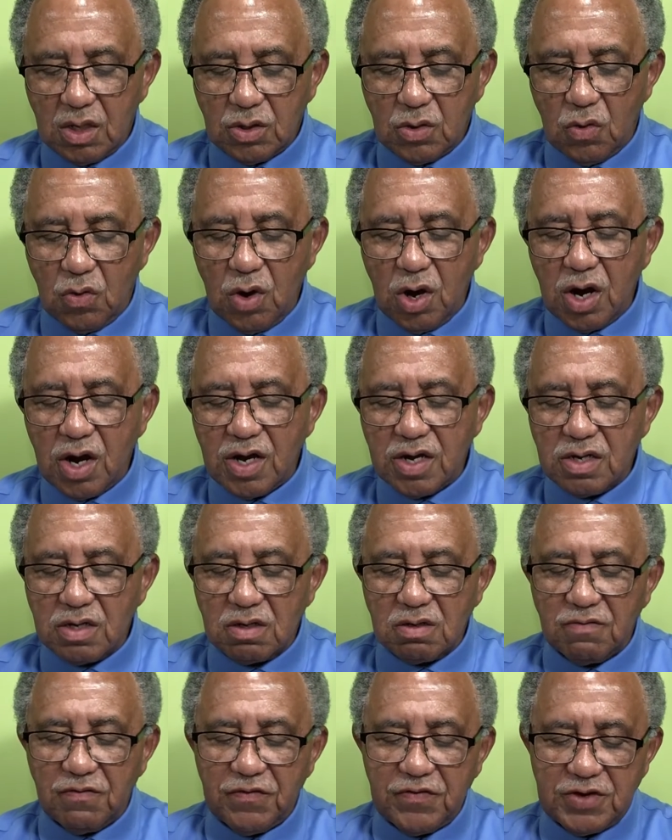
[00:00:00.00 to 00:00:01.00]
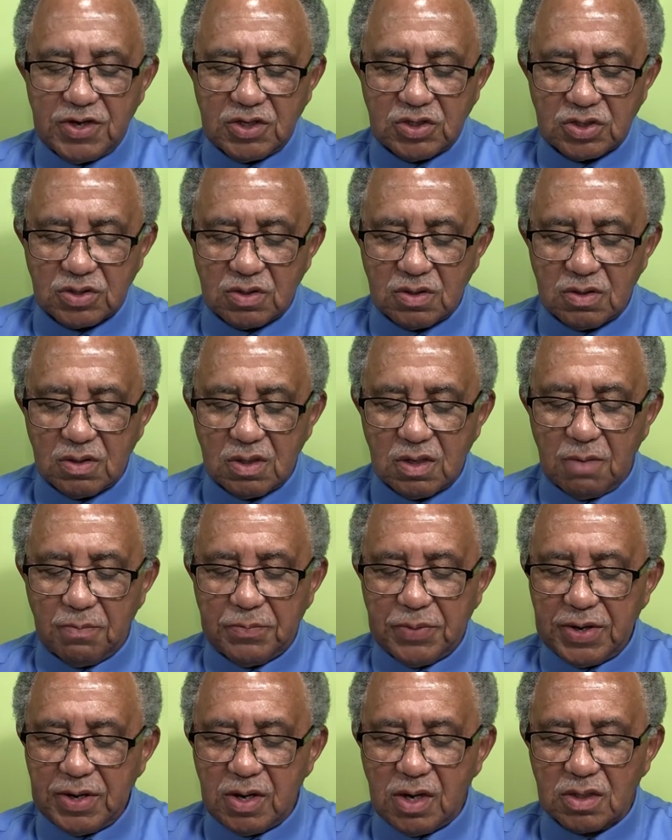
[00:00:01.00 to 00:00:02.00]
the royal official
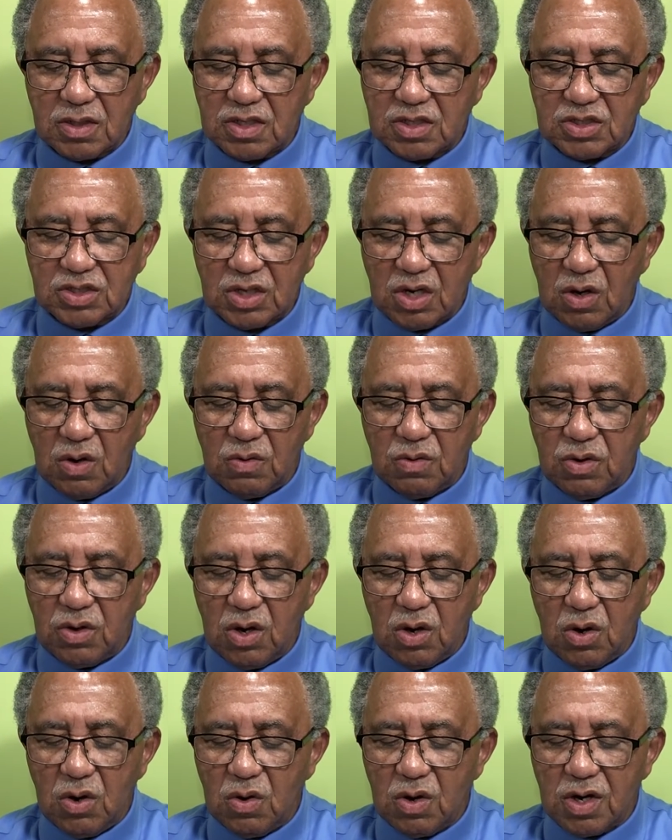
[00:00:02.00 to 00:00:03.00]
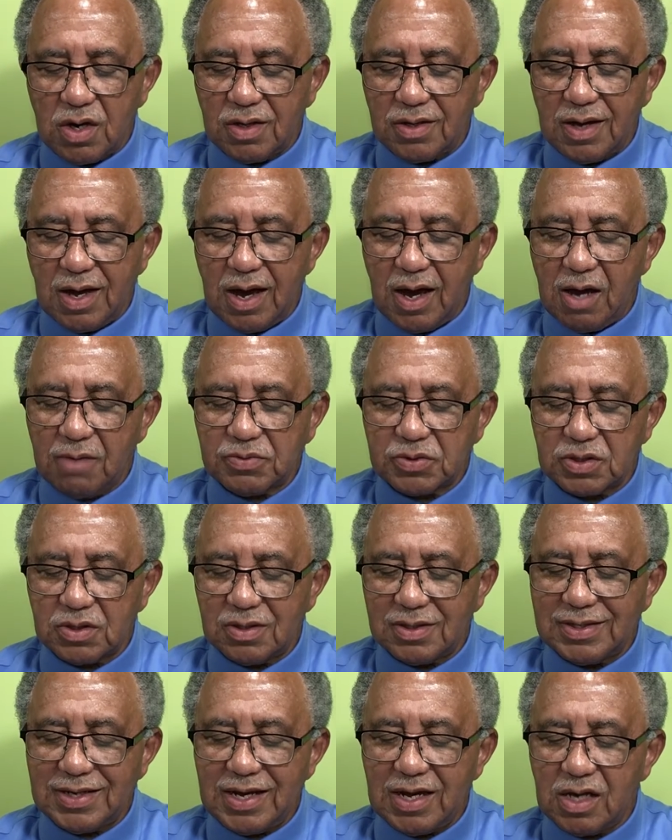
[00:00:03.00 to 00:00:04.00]
apparently saw no other
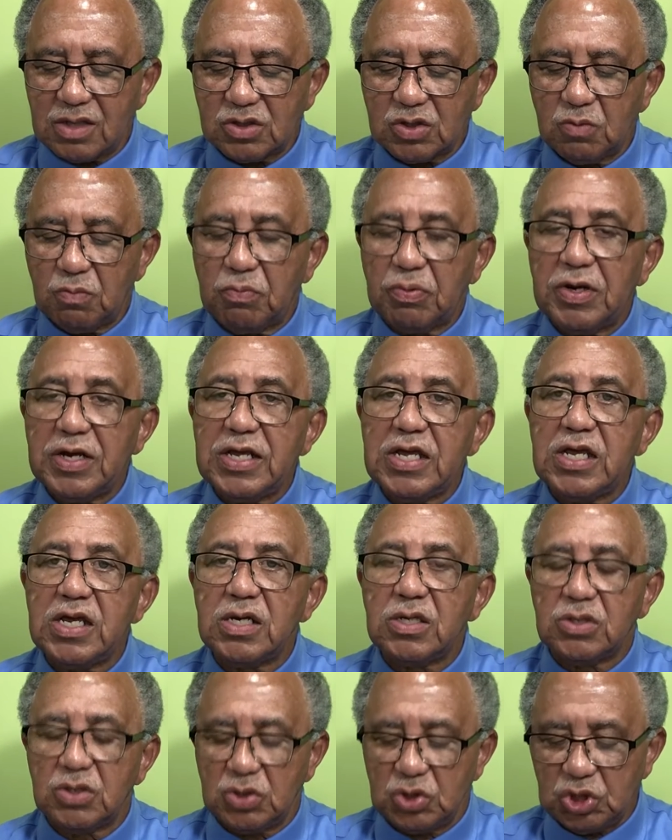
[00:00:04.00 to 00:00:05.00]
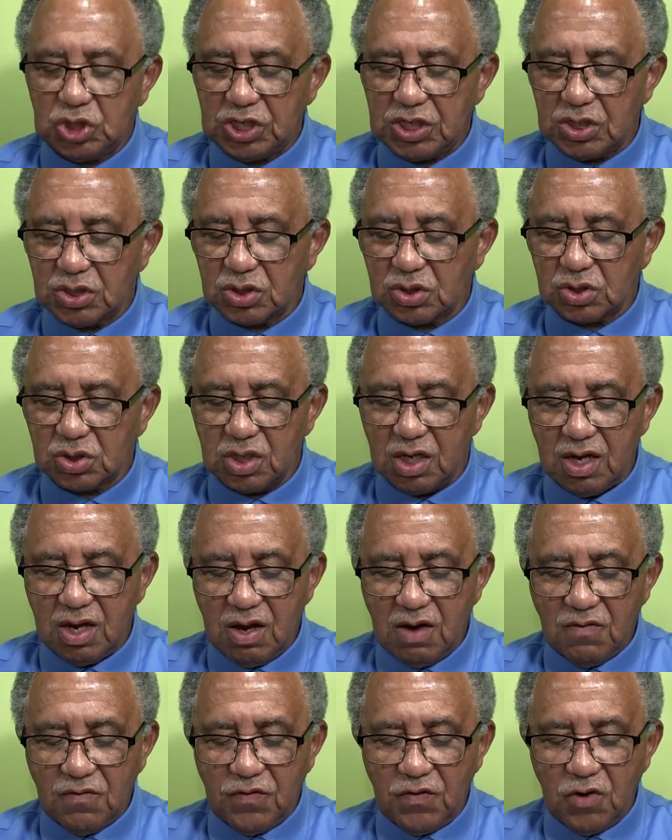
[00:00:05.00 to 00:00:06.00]
option than to plead to Jesus
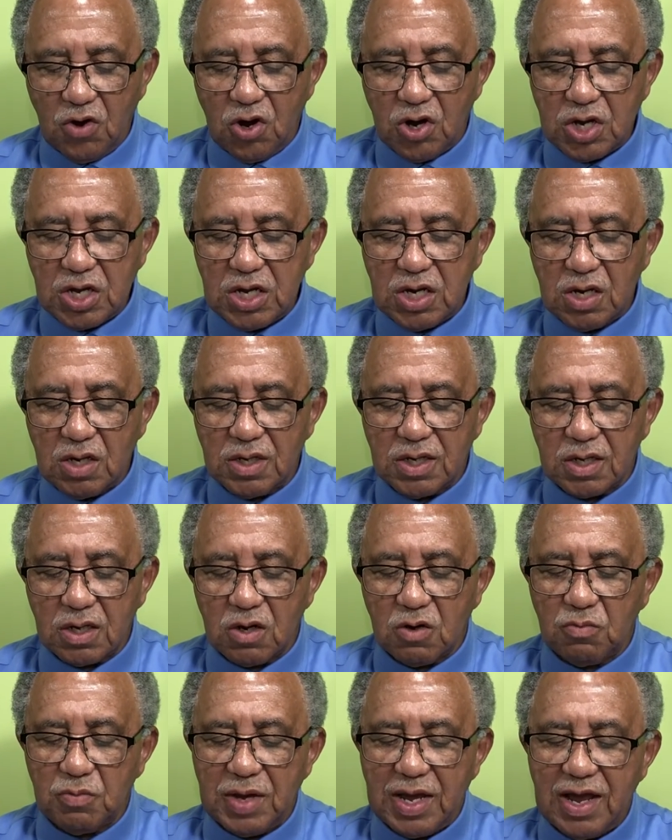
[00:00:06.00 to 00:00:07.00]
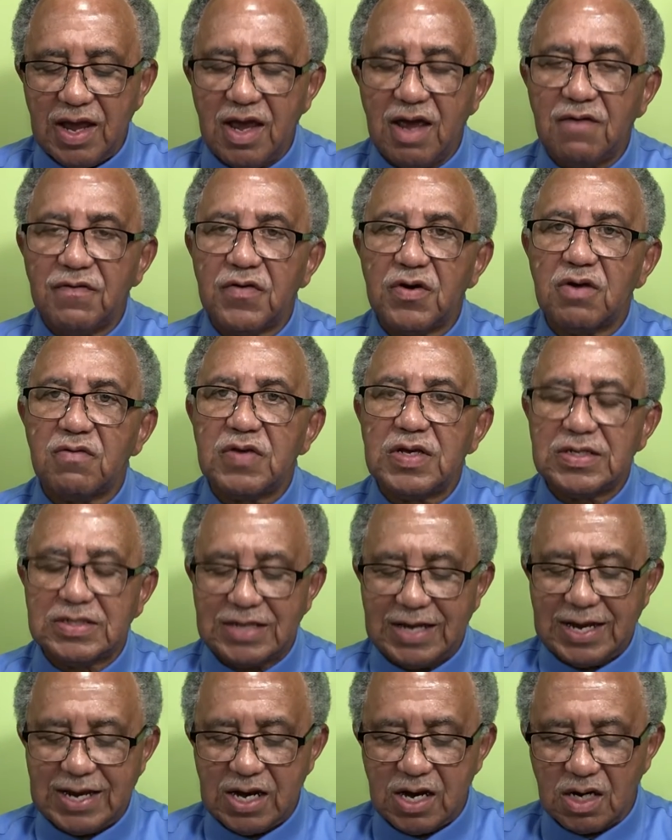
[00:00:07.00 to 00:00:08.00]
for healing on behalf of
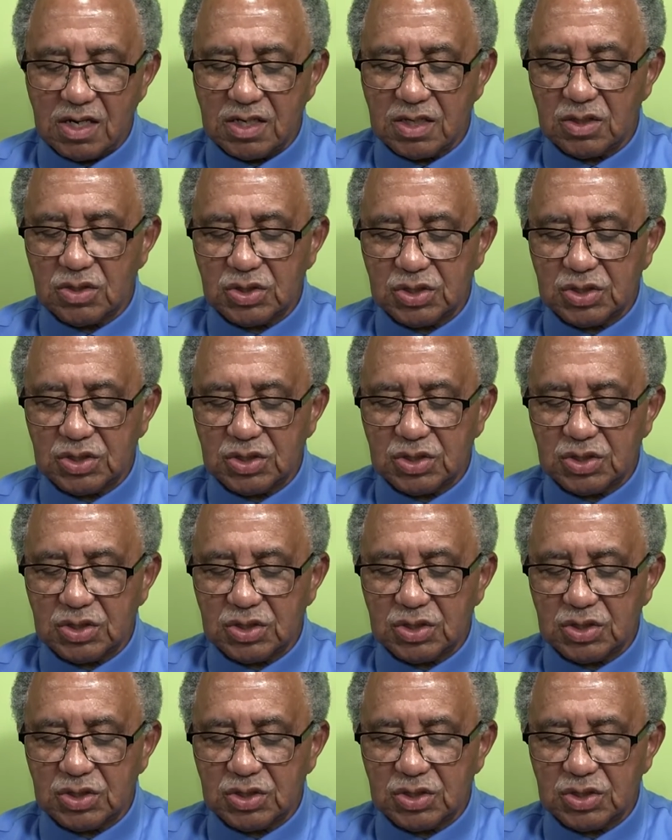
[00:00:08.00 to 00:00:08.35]
his ailing